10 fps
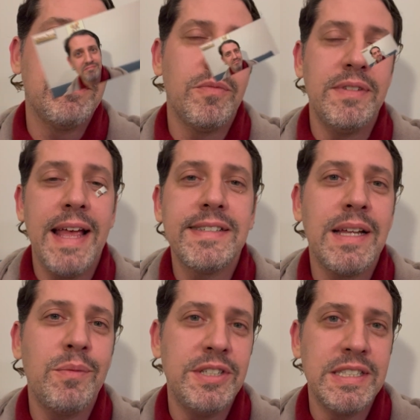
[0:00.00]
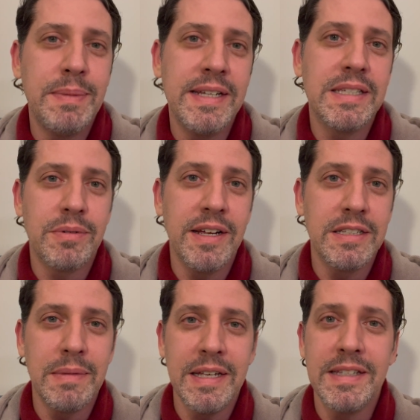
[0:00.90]
Next up, which has been a surprise
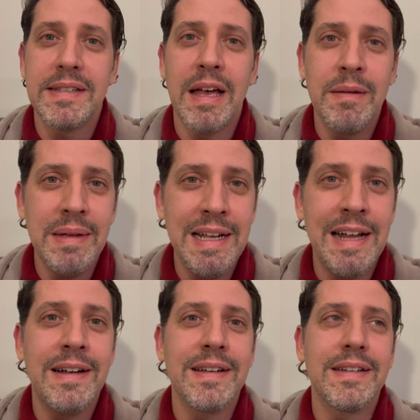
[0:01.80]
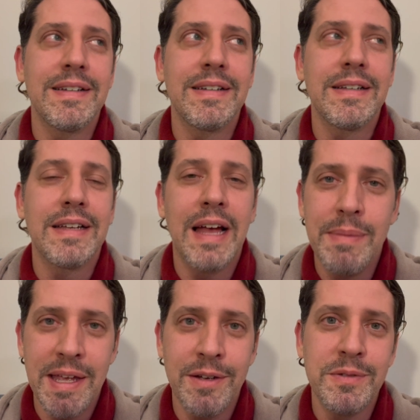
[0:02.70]
to me, is Camila
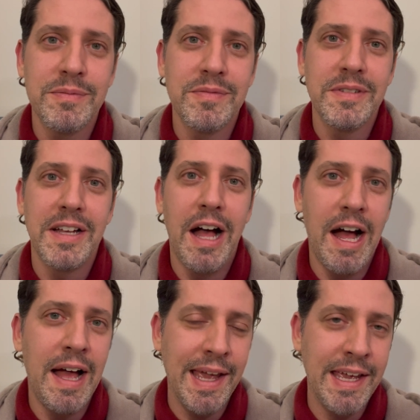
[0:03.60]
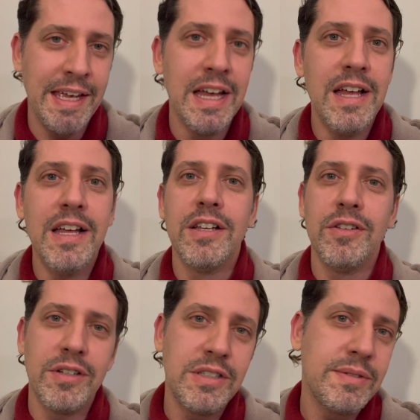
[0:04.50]
Cabello. I
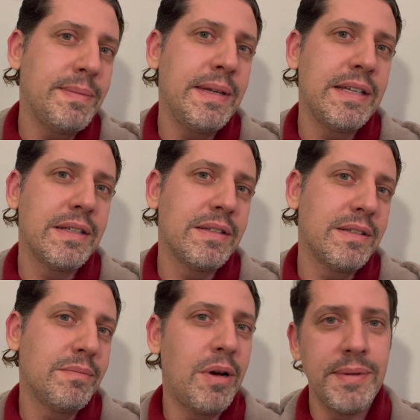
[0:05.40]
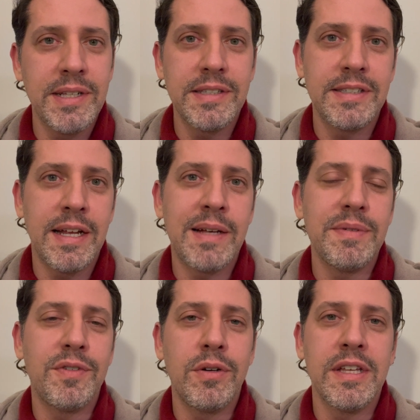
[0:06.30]
know she was a big popular star
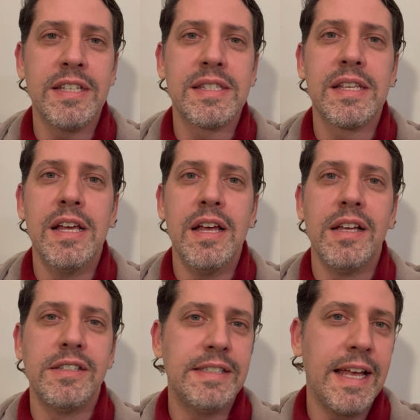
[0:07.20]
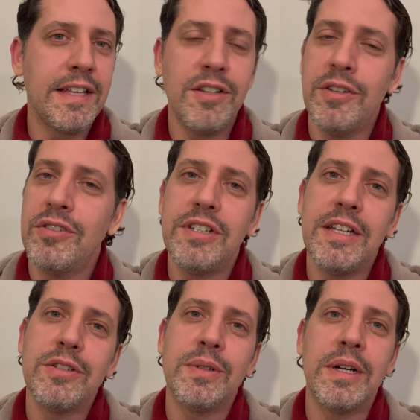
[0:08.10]
before this. She's taken a huge
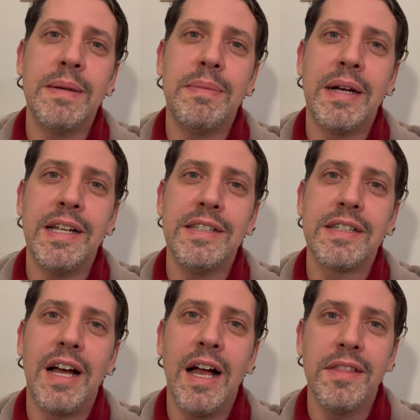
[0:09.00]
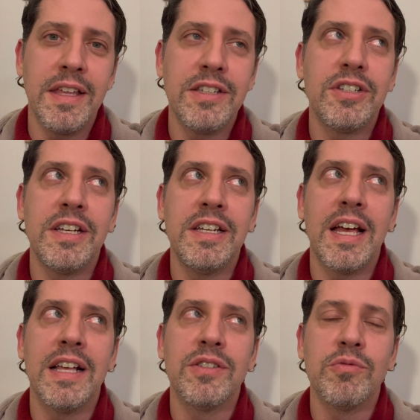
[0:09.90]
detour, but I think she
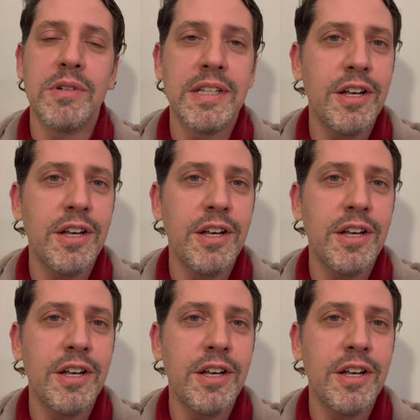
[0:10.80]
has really